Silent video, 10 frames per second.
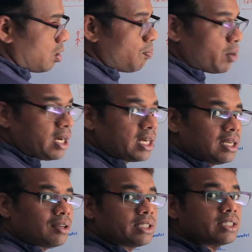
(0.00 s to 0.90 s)
component in
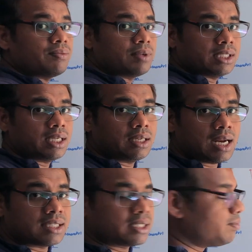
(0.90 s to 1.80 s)
our system design
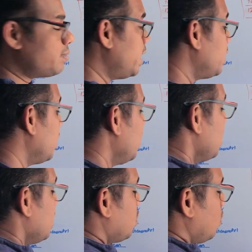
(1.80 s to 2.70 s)
landscape, right?
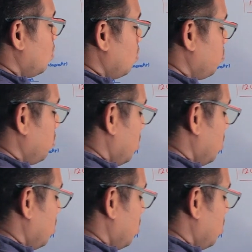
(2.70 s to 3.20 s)
So